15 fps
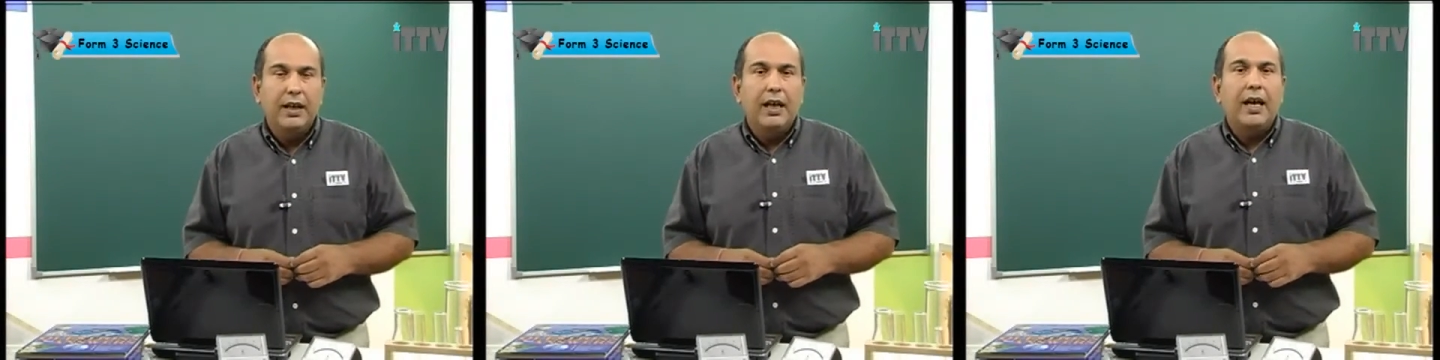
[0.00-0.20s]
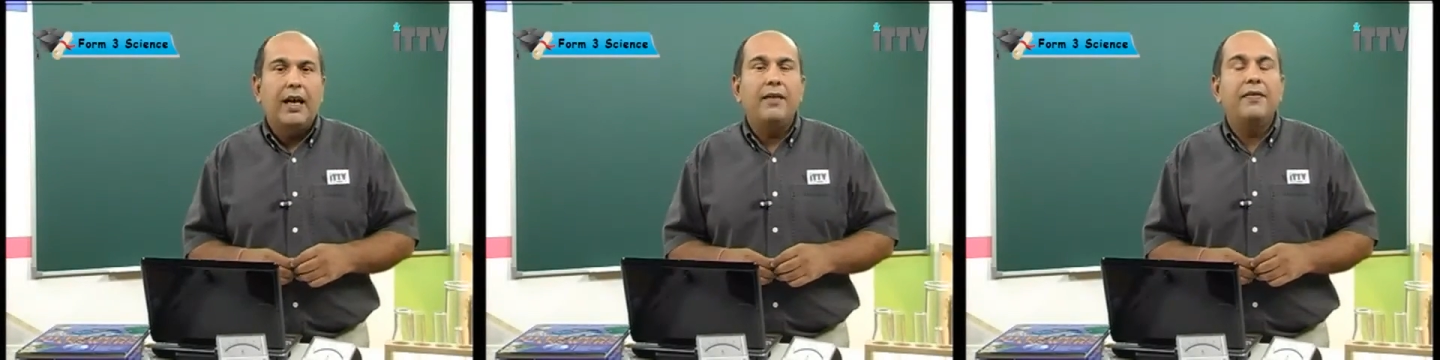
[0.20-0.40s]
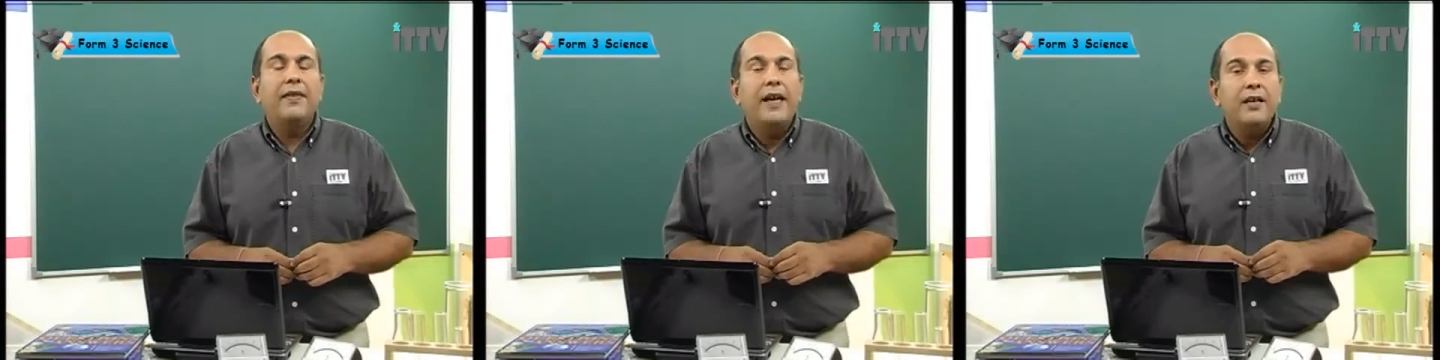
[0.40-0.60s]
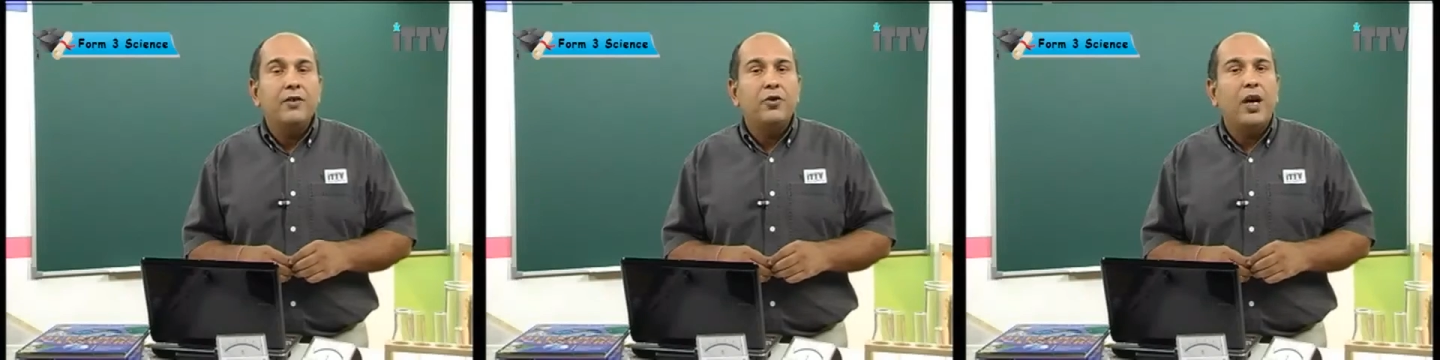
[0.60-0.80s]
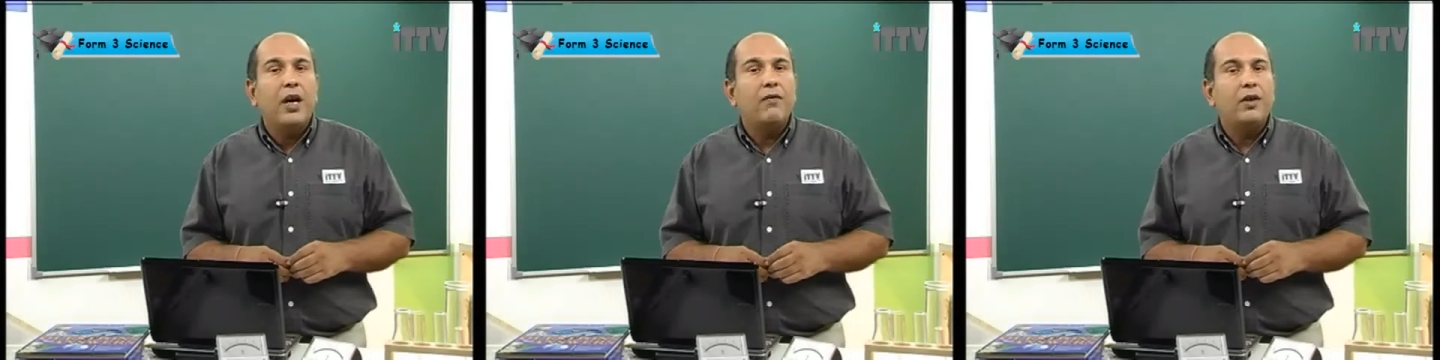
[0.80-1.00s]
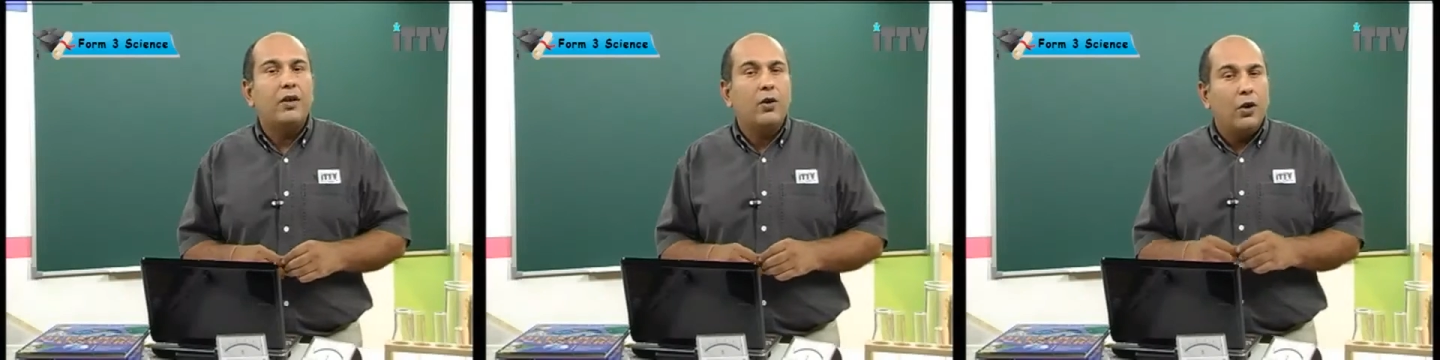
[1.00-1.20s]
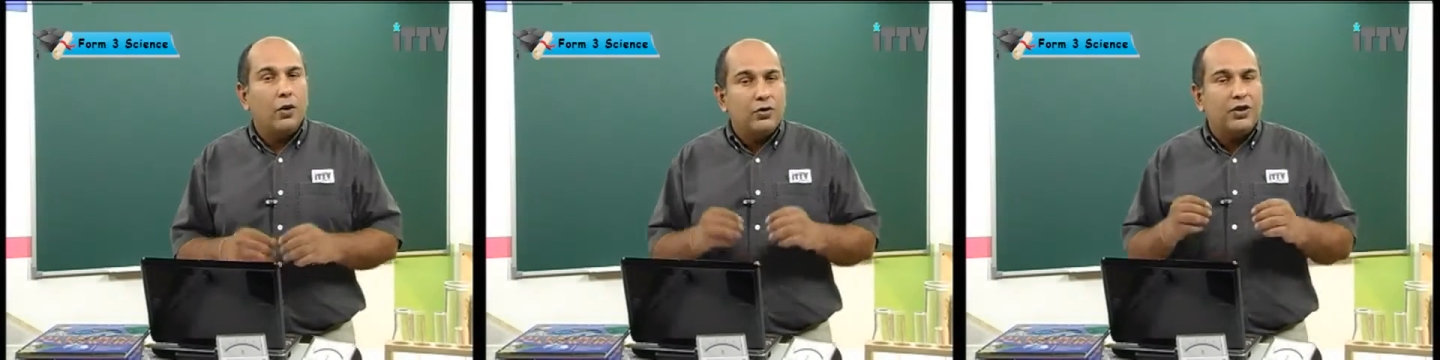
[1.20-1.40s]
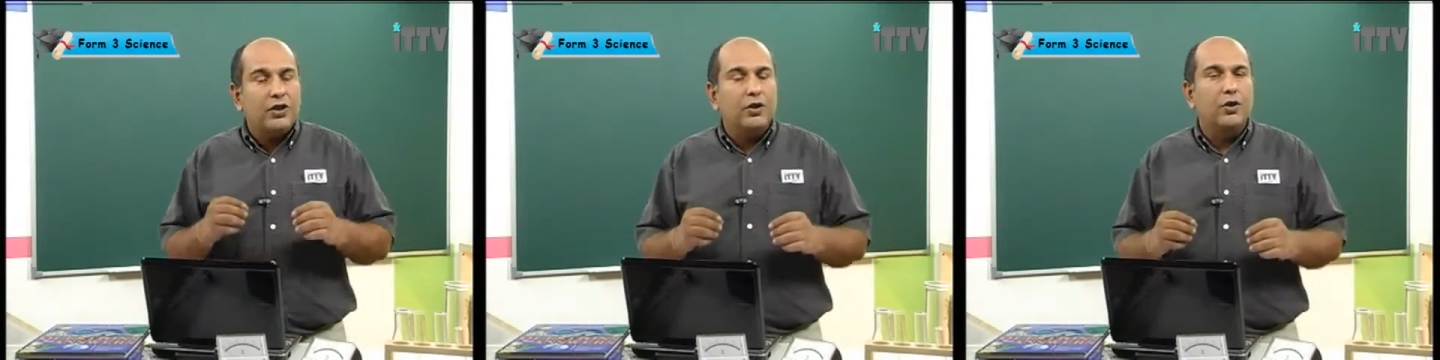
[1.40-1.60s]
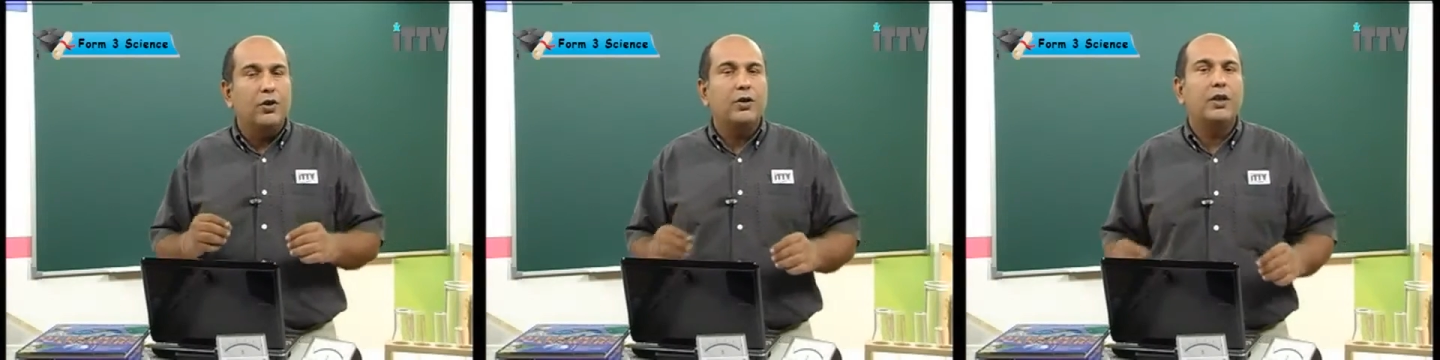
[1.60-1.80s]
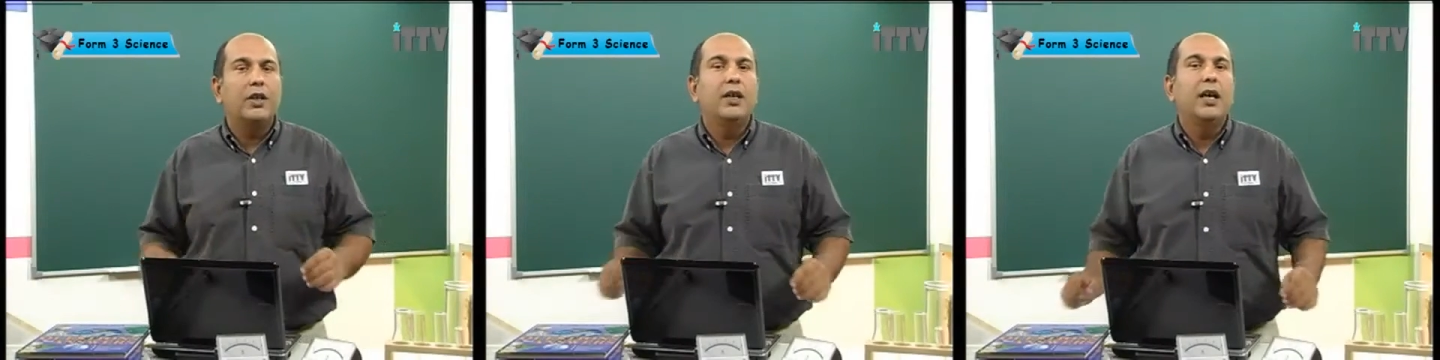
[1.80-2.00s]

and then to have a closer look